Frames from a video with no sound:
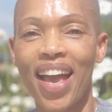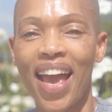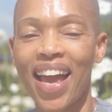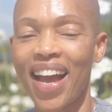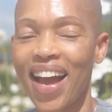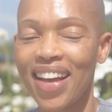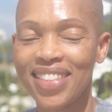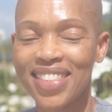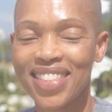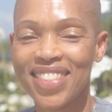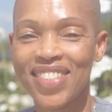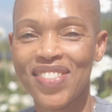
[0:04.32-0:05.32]
Hey guys,
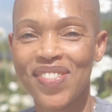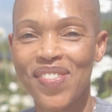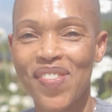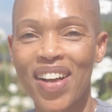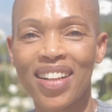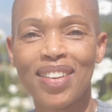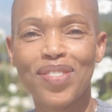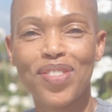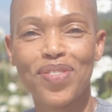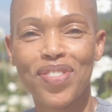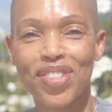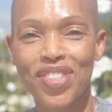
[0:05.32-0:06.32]
welcome
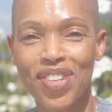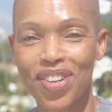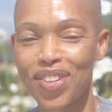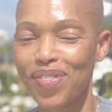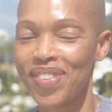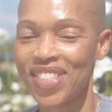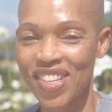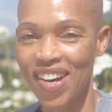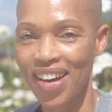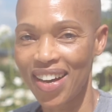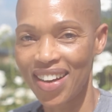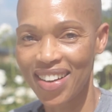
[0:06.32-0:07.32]
to Full Circle with
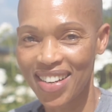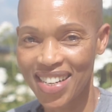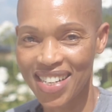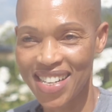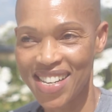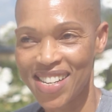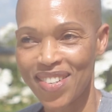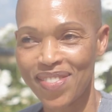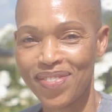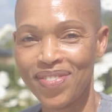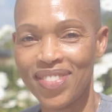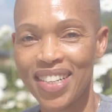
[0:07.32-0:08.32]
Zah.
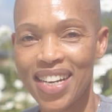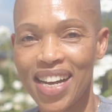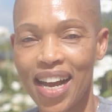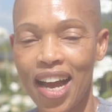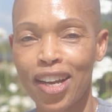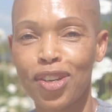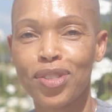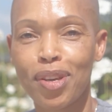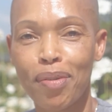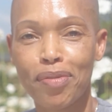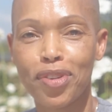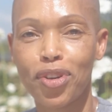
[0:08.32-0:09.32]
I know
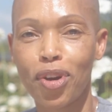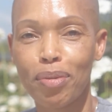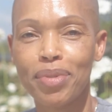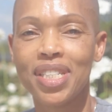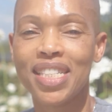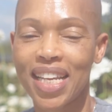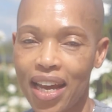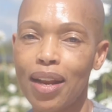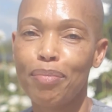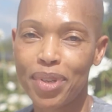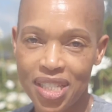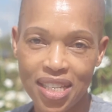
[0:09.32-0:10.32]
some of you call me
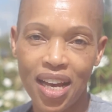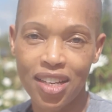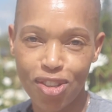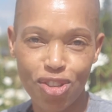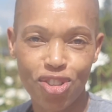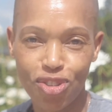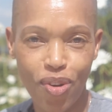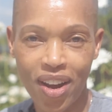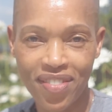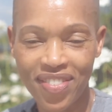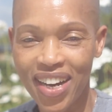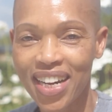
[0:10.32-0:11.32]
Sizagela, but Zah is also
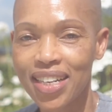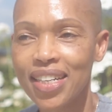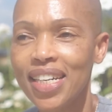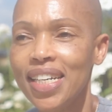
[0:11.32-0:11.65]
quite fine.